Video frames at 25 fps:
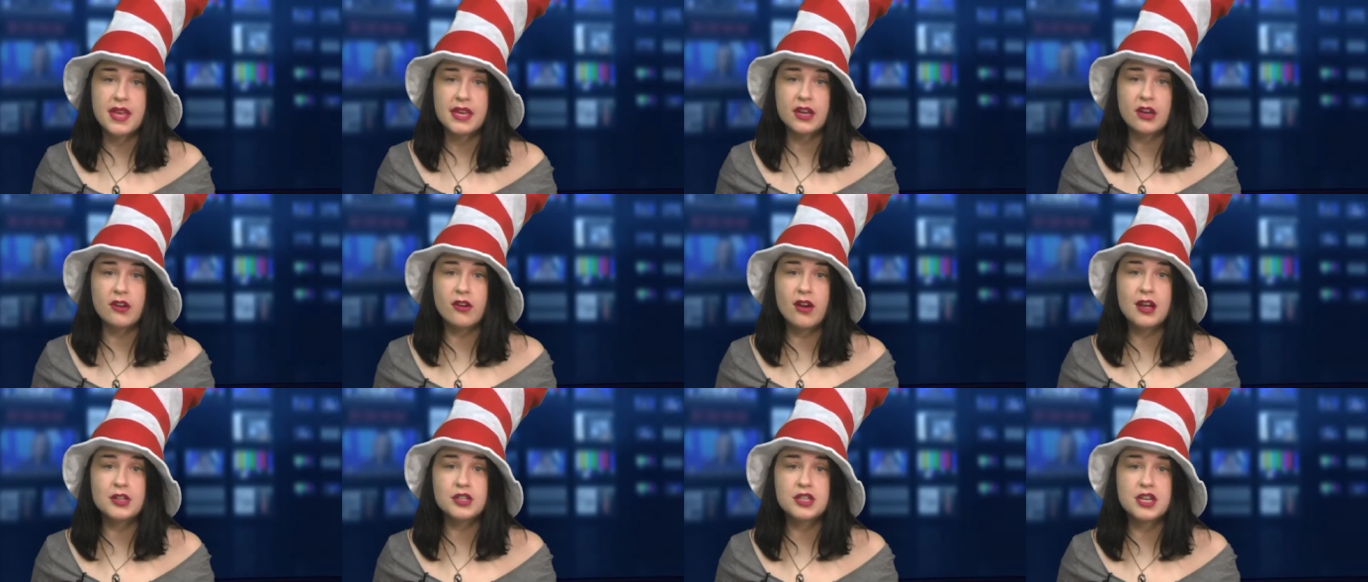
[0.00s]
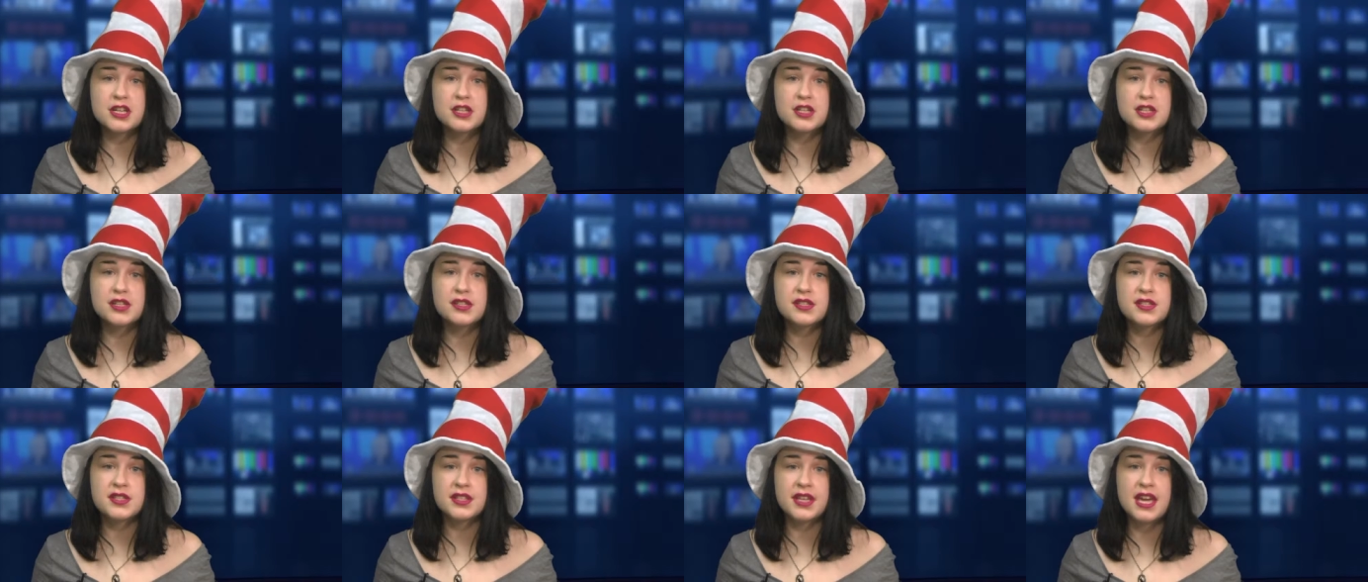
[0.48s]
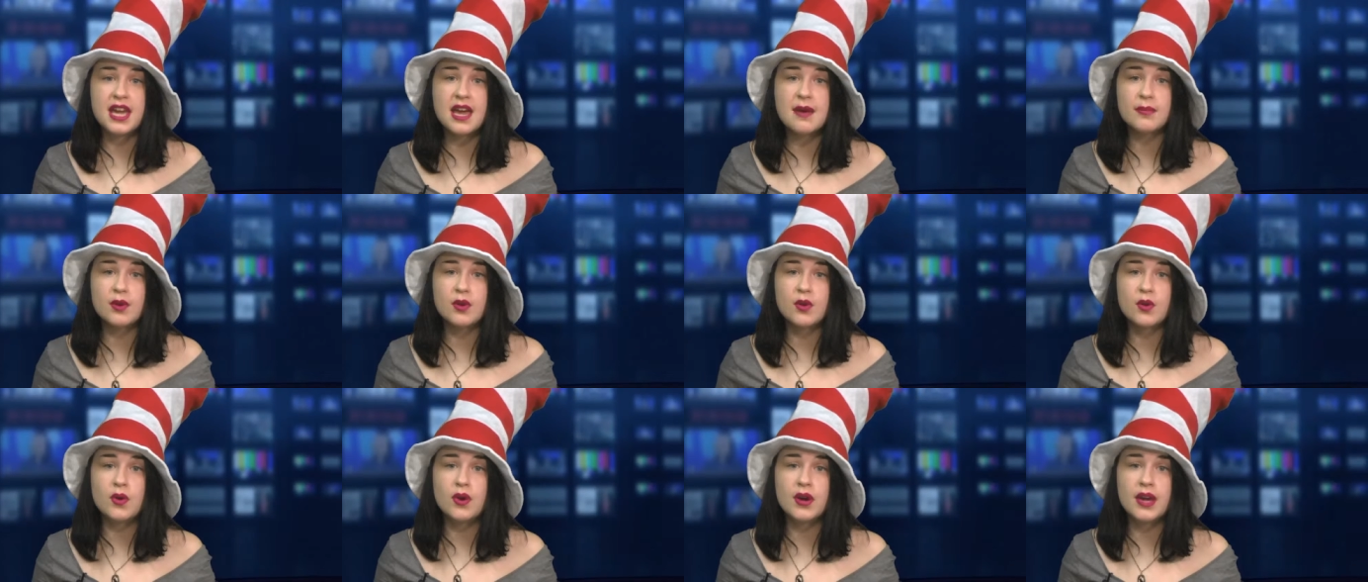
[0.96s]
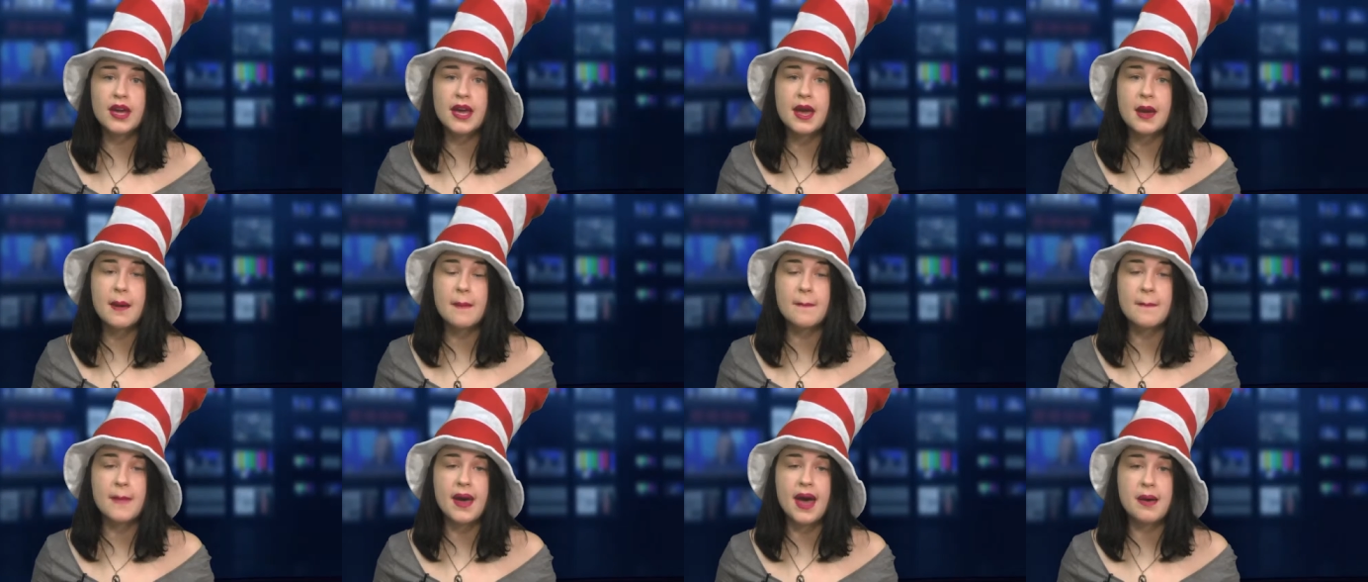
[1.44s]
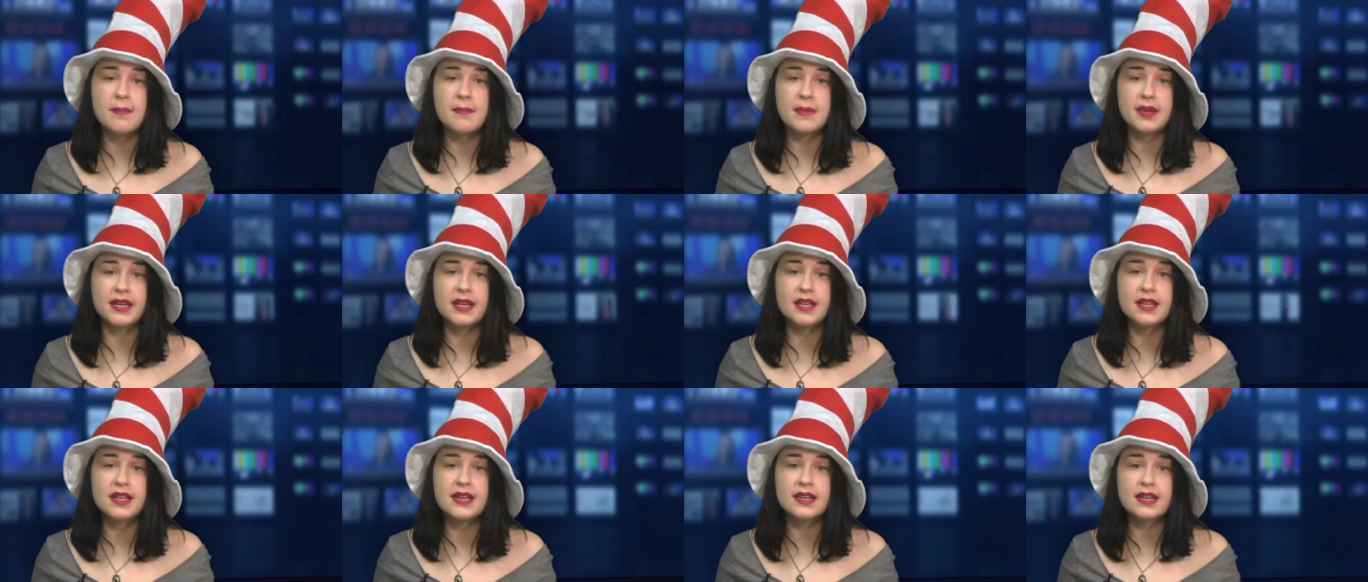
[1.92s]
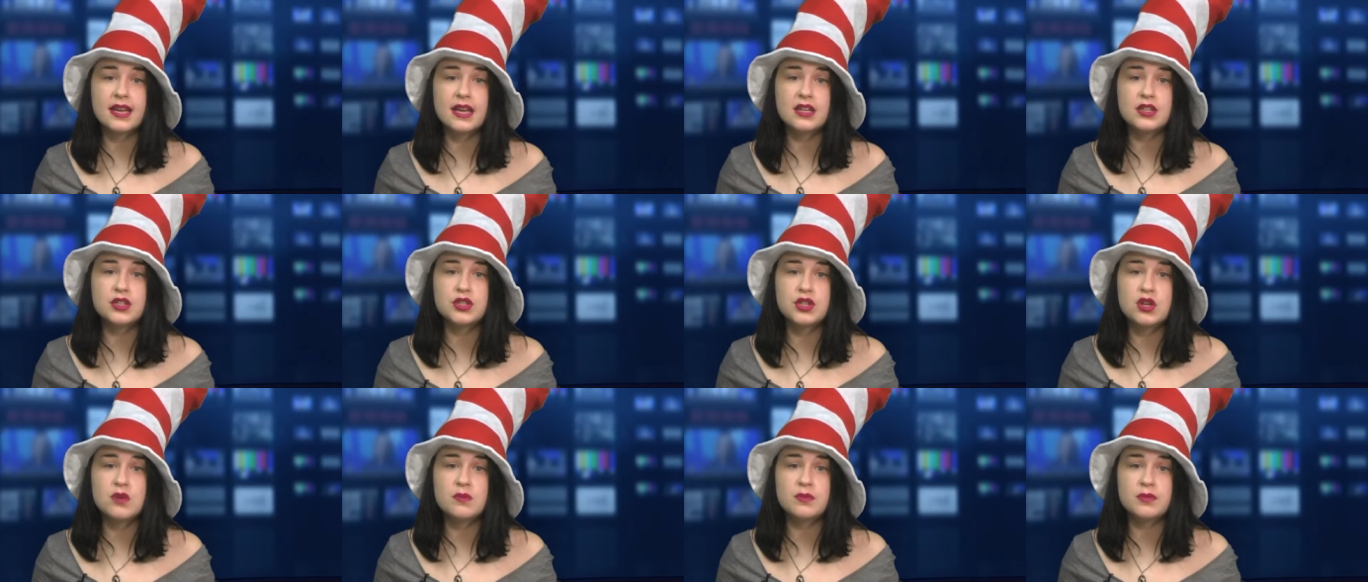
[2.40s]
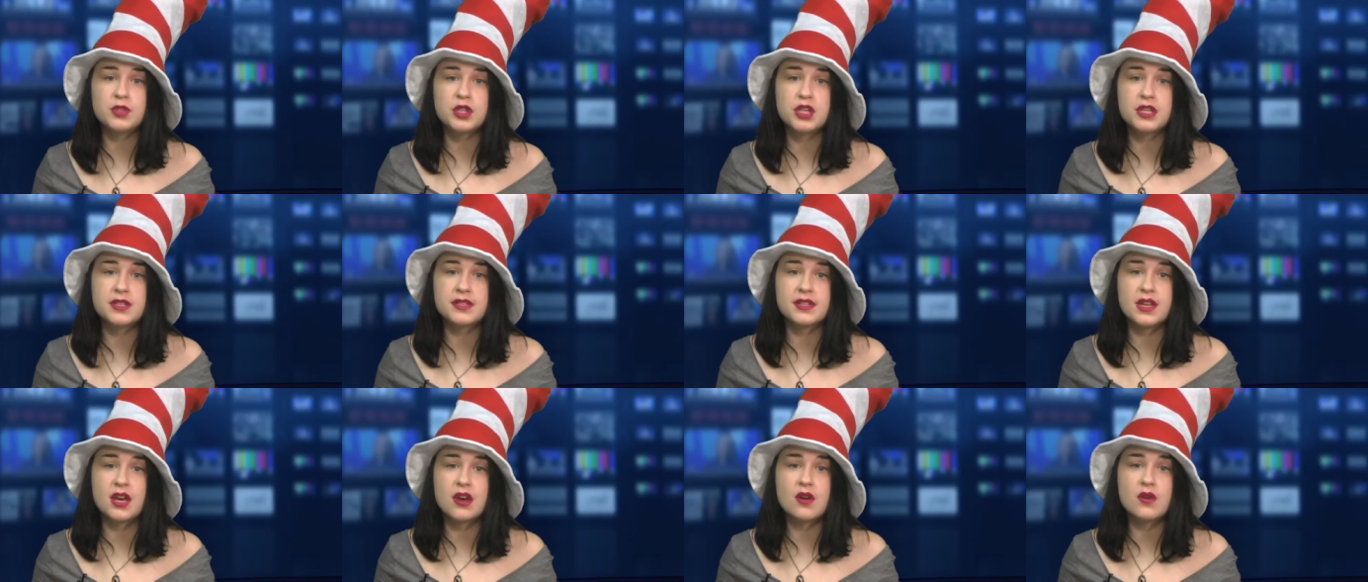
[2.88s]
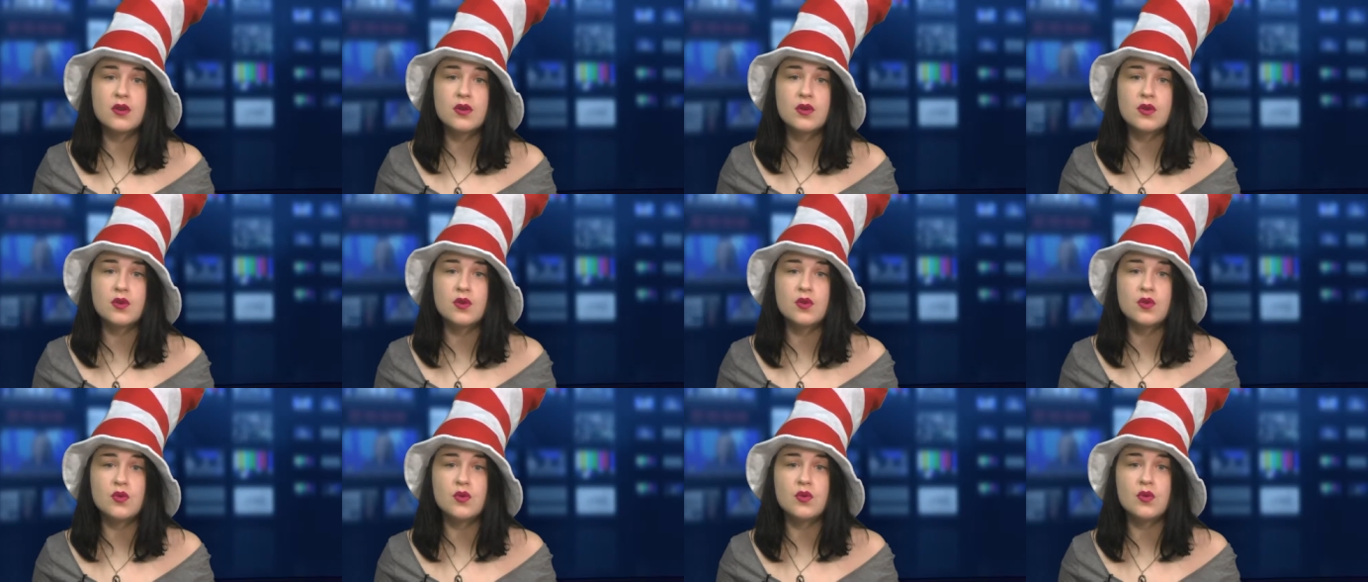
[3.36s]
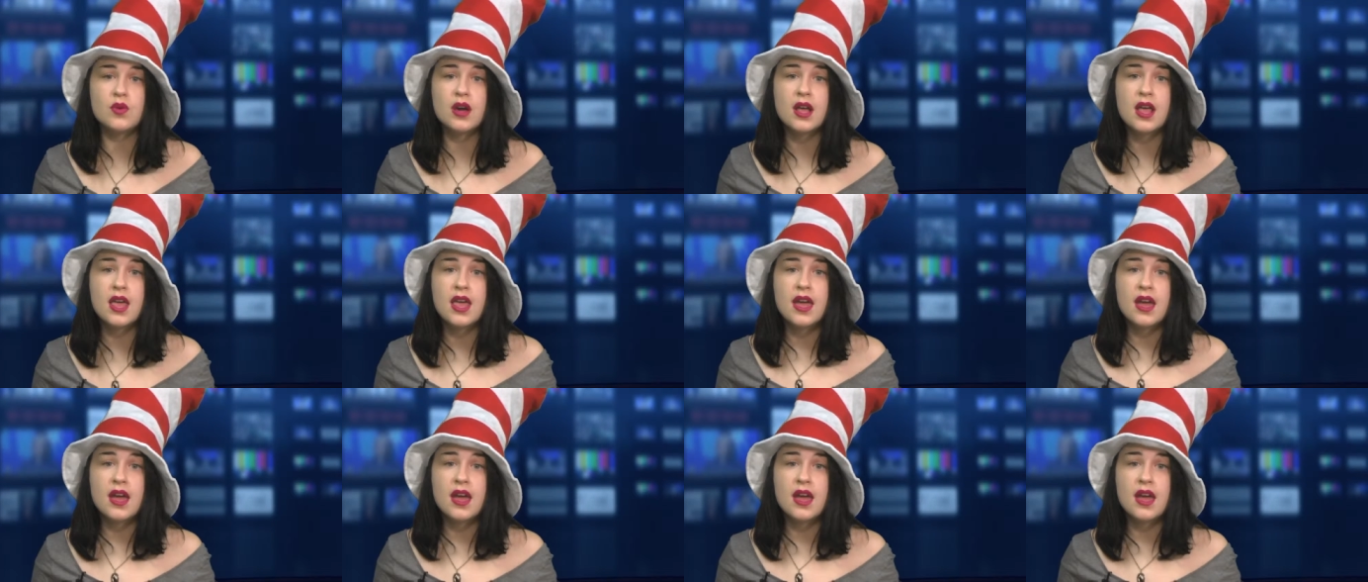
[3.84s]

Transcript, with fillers: Congratulations to Cam Coy, Matt McGillick, and Joe Chisco, who